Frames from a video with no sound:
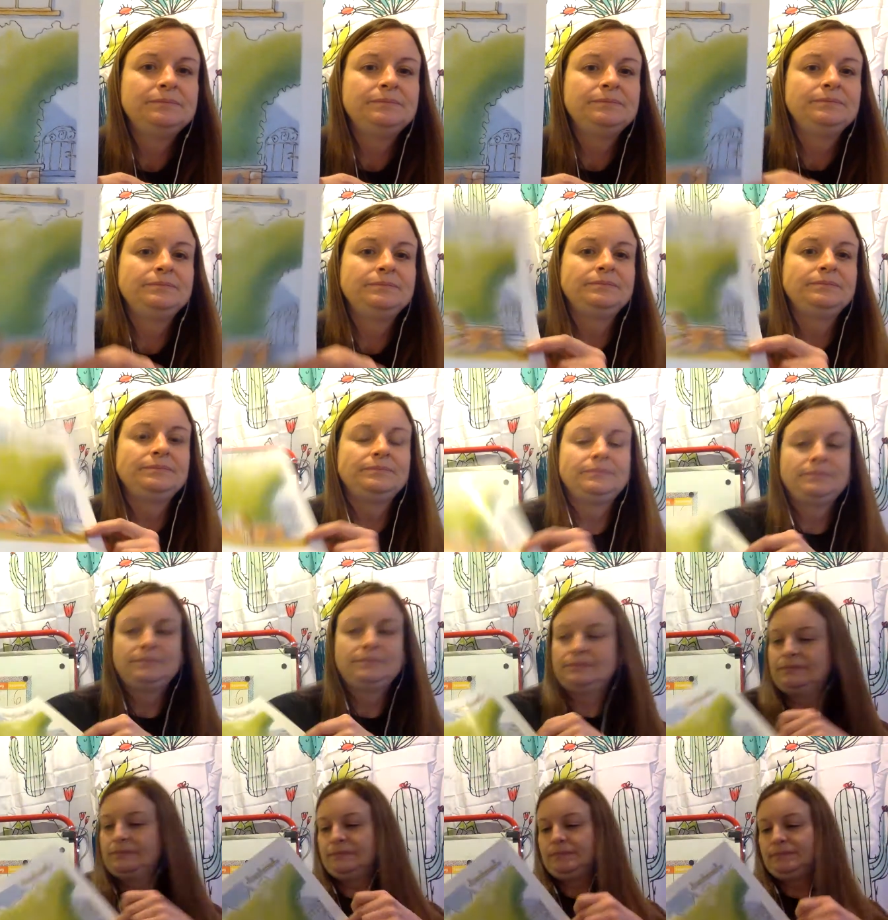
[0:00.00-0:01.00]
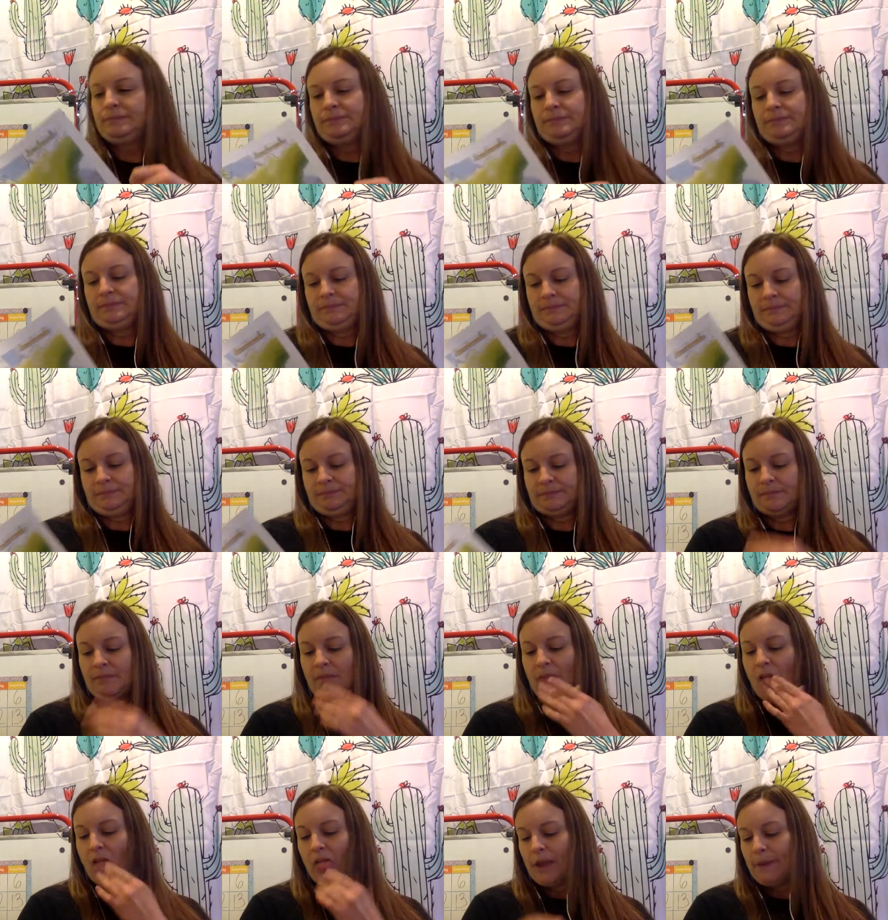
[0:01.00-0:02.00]

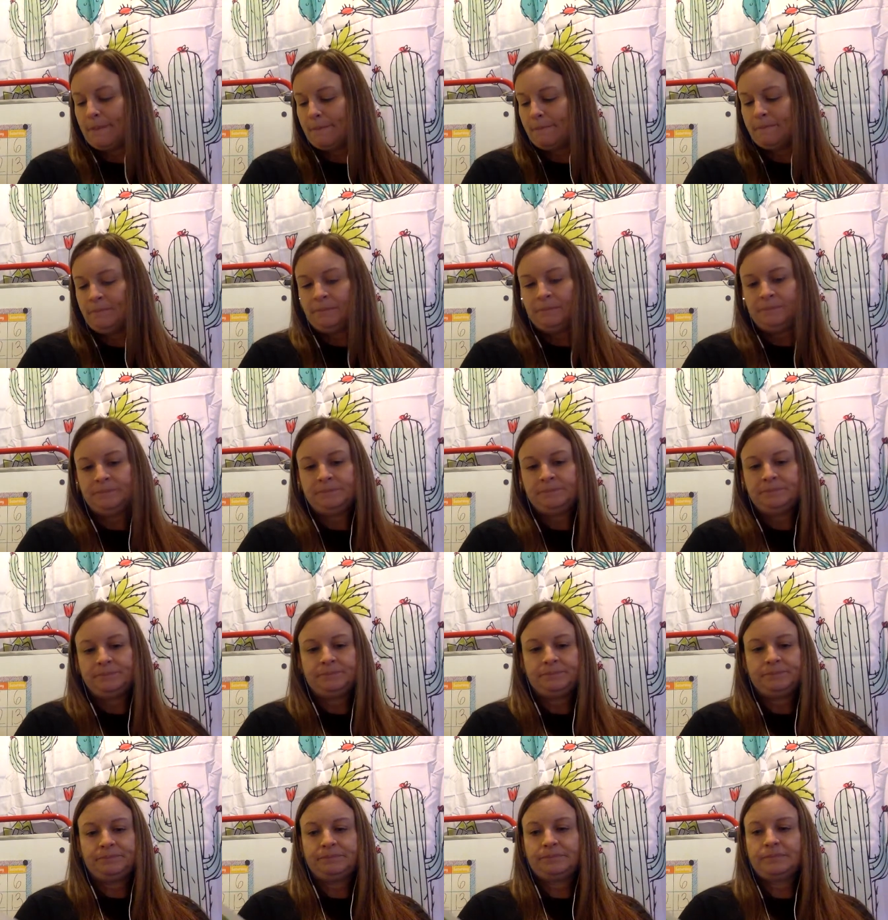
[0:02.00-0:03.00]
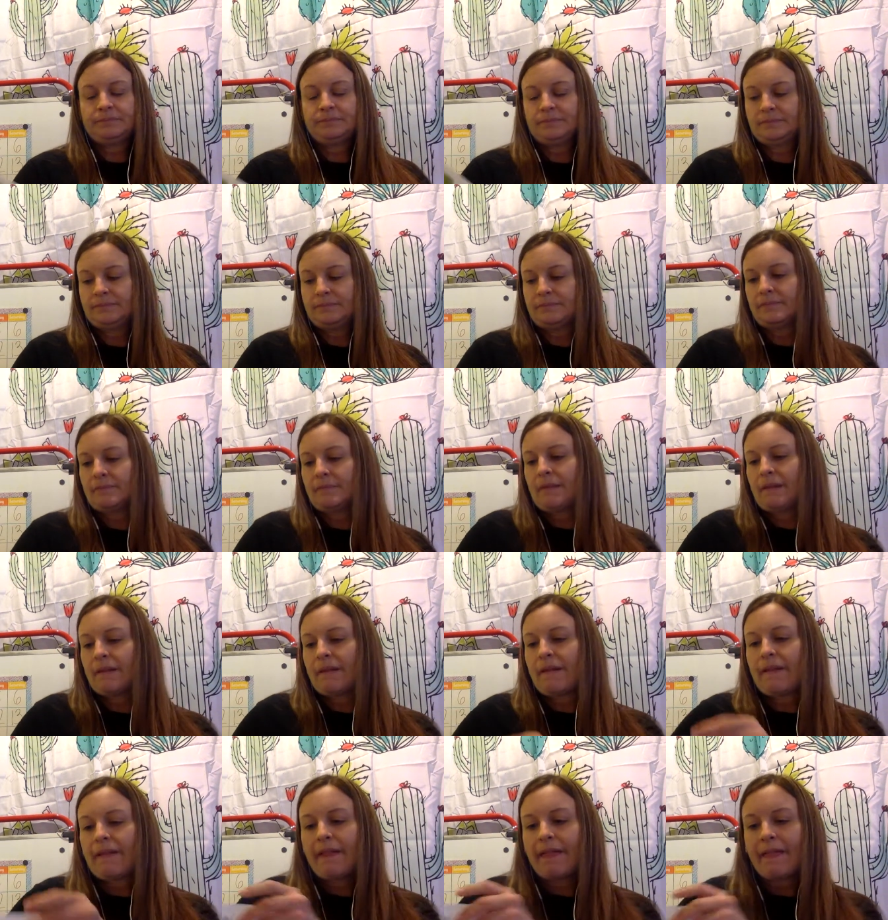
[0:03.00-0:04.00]

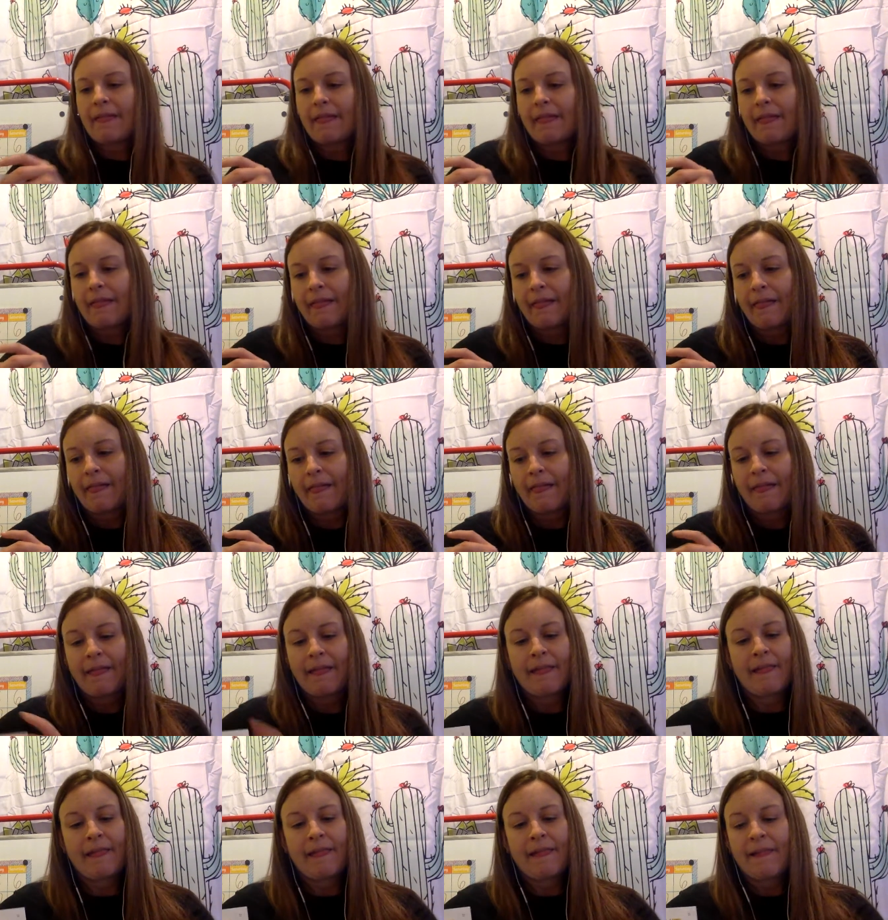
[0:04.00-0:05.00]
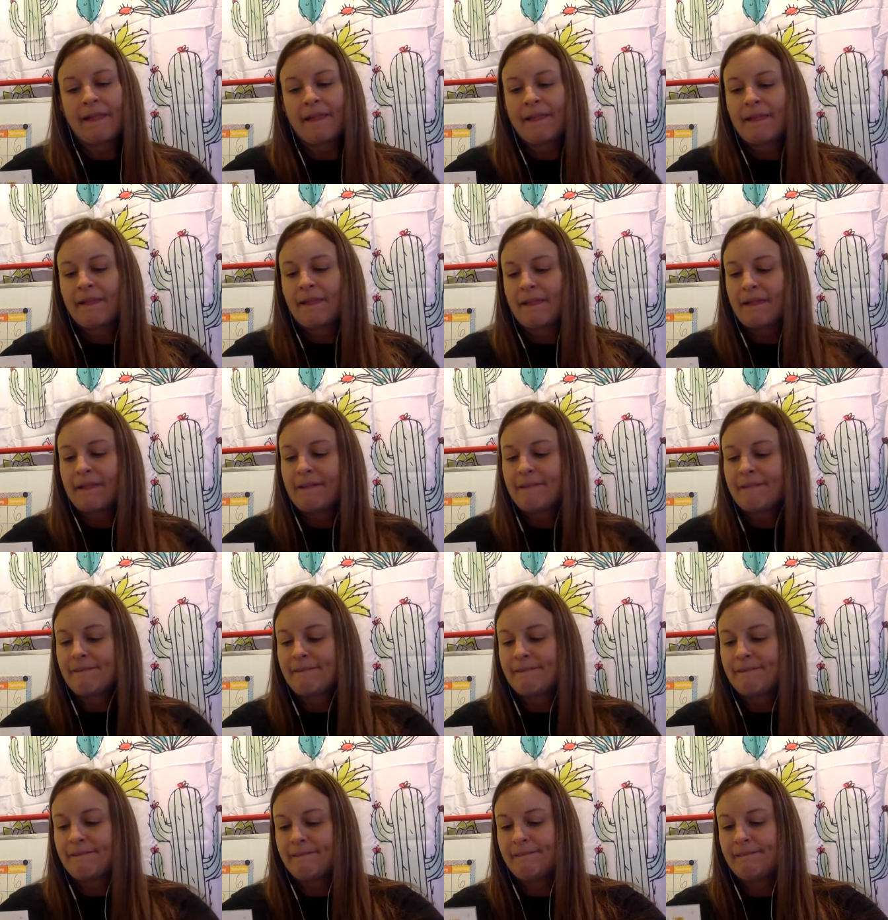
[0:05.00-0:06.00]

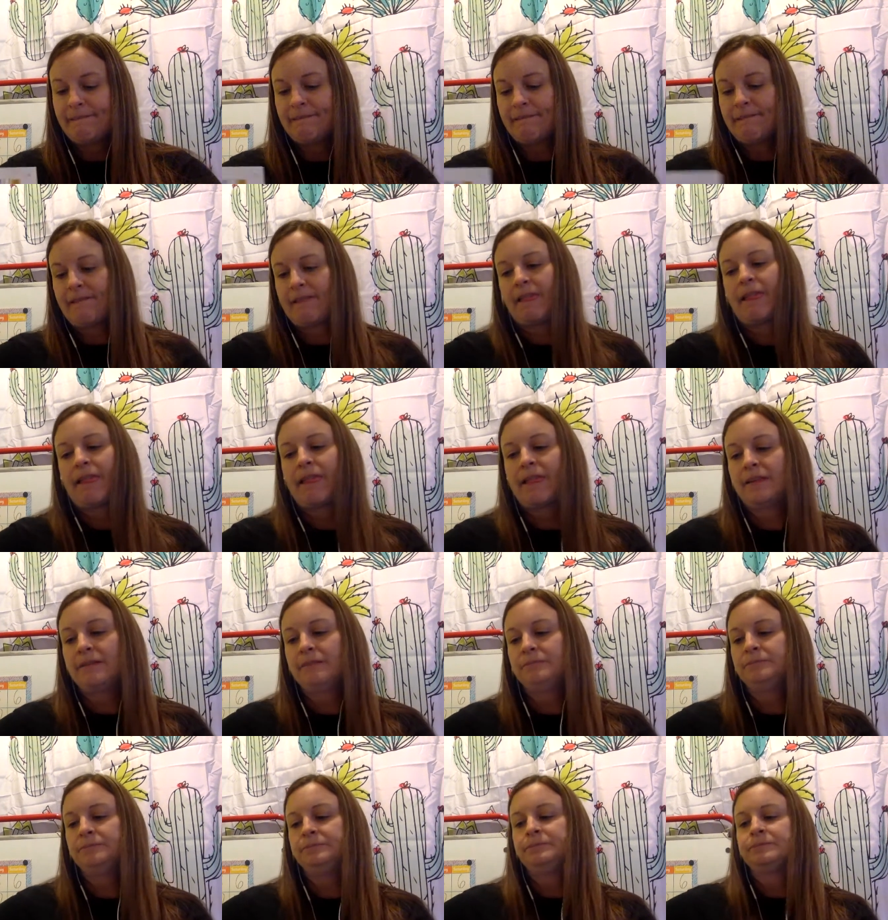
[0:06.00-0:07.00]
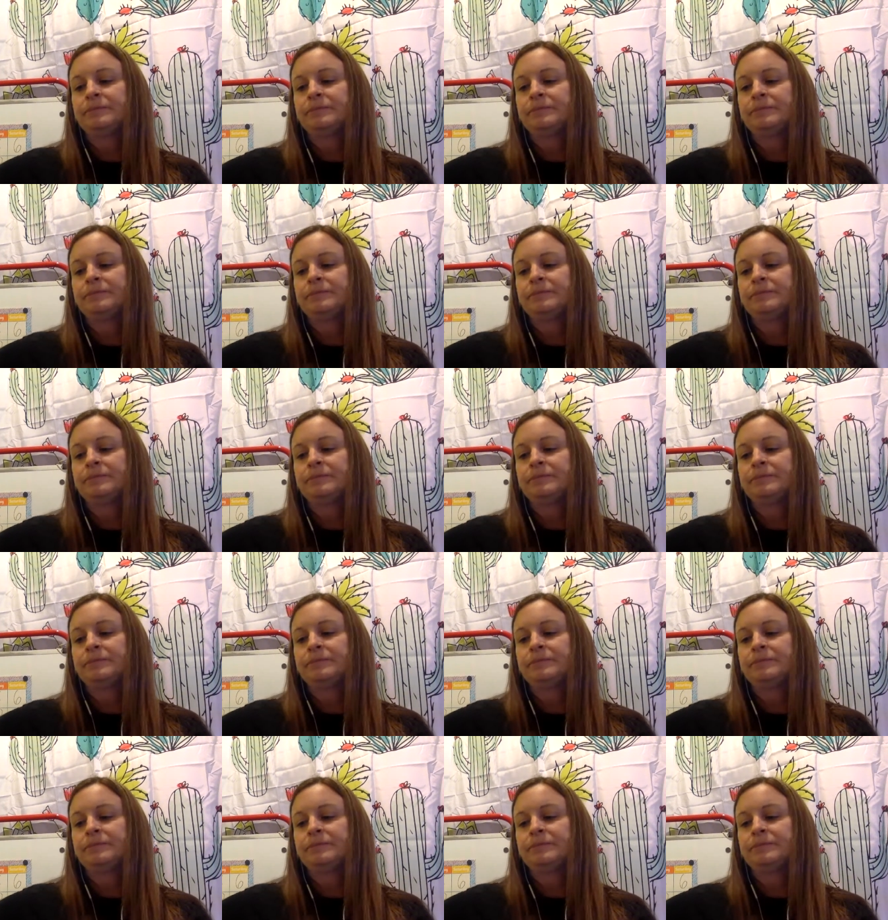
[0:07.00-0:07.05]
(silence)